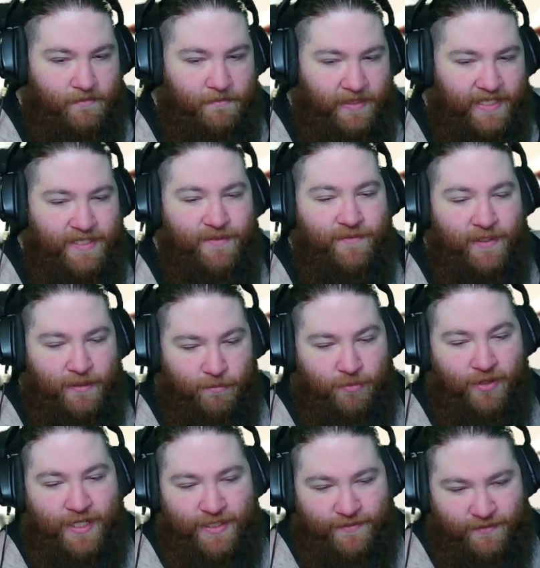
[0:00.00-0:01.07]
Pays a fair
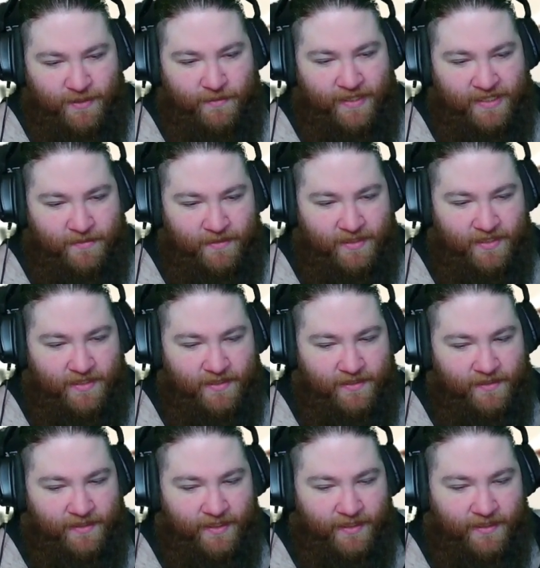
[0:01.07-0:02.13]
price for specimens,
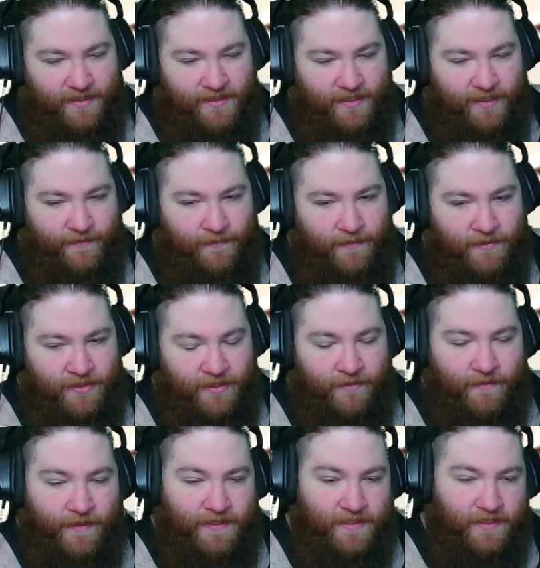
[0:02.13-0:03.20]
something like this. Thank you for your
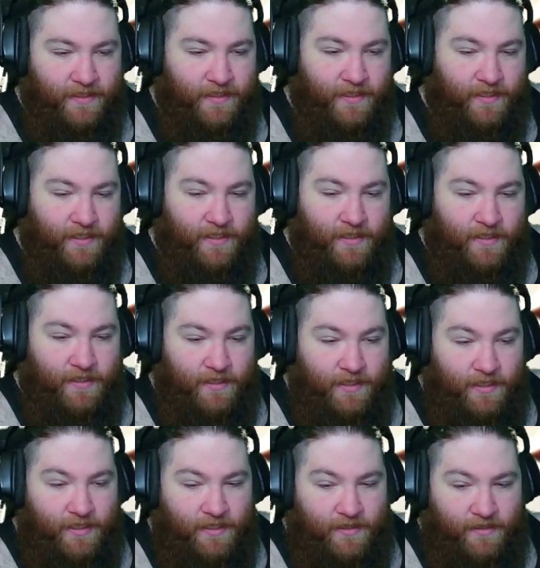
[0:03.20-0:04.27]
generosity.
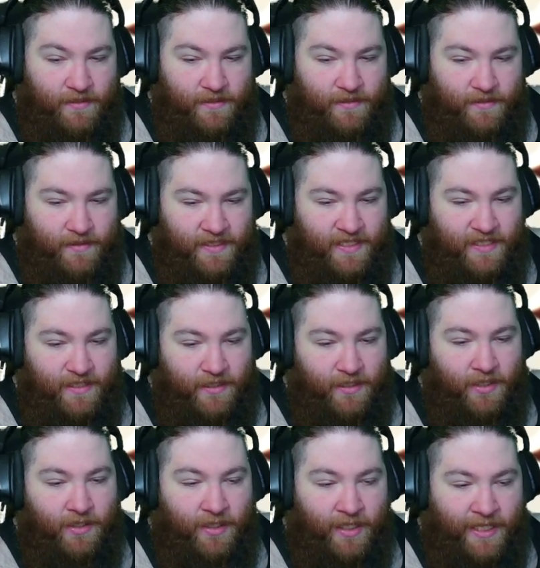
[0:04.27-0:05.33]
This is a
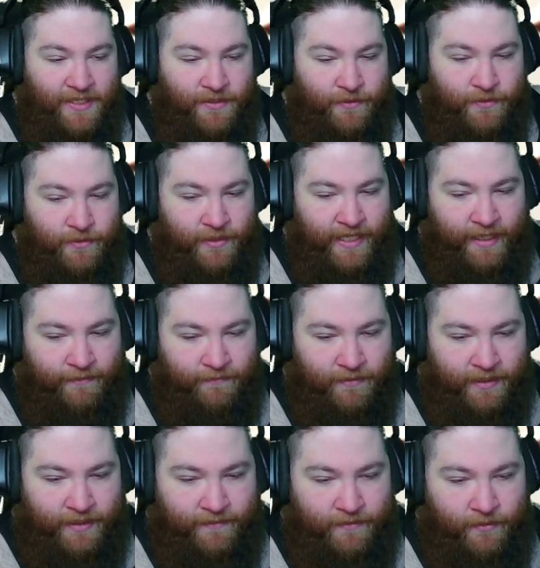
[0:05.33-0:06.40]
colossal
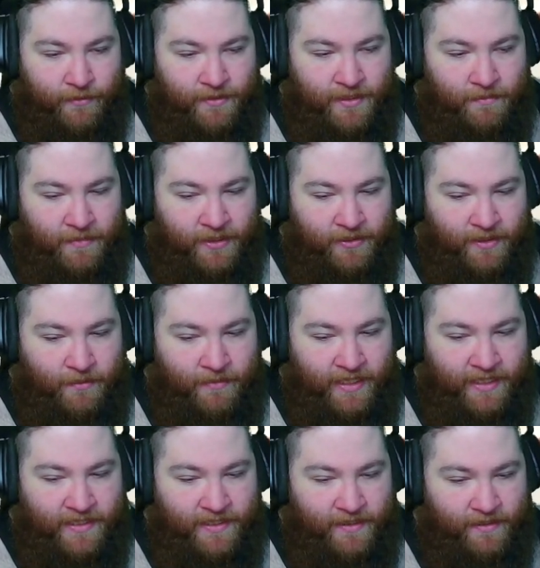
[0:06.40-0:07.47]
dragonfly. Of course, it merely
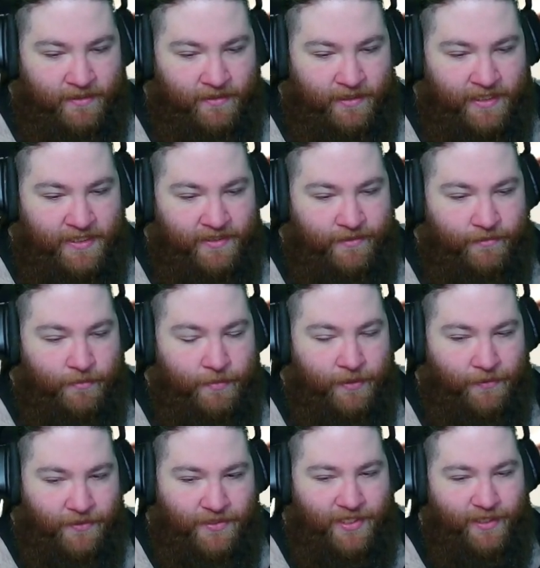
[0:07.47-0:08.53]
makes it colossally
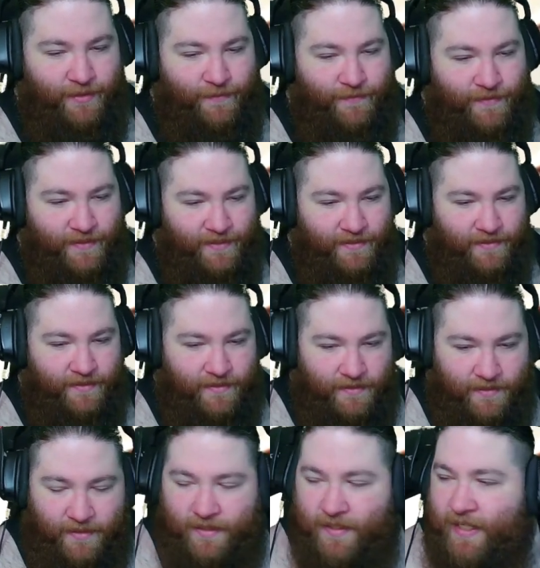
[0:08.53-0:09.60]
repulsive.
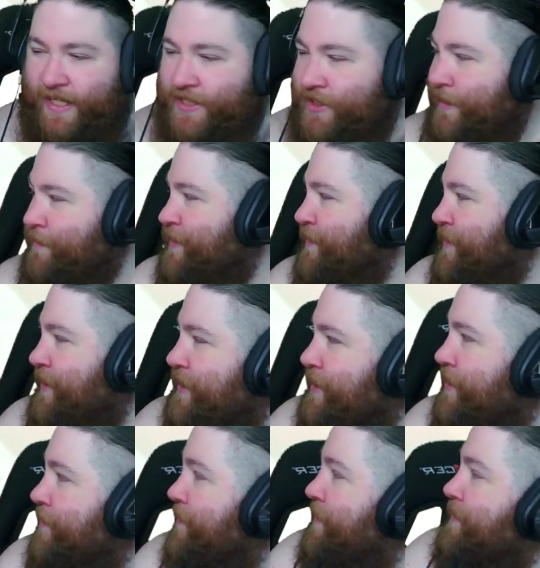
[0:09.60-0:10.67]
Actually, I'm very
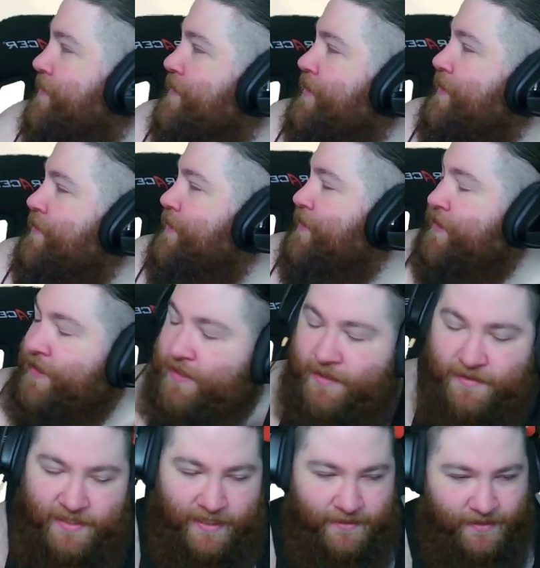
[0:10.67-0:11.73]
curious. Oh, I already
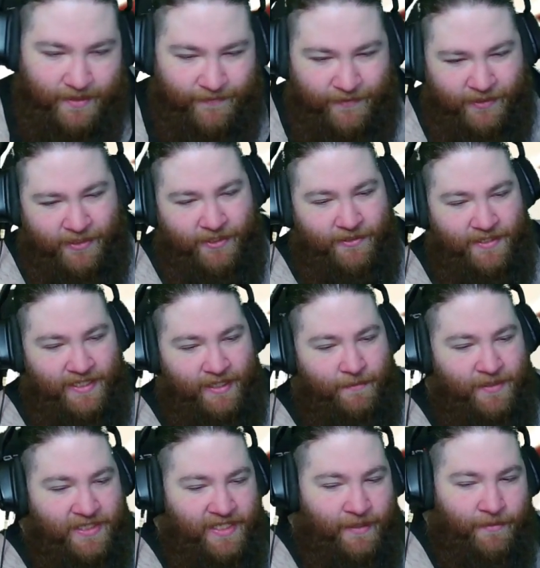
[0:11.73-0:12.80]
closed it. I'm very curious how
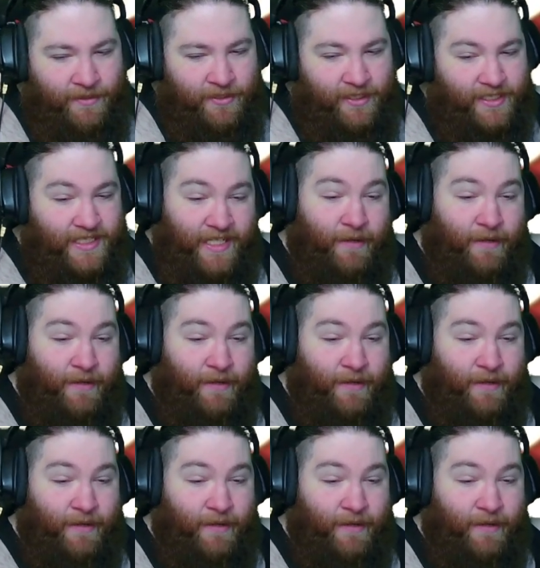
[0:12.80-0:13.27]
much that one costs.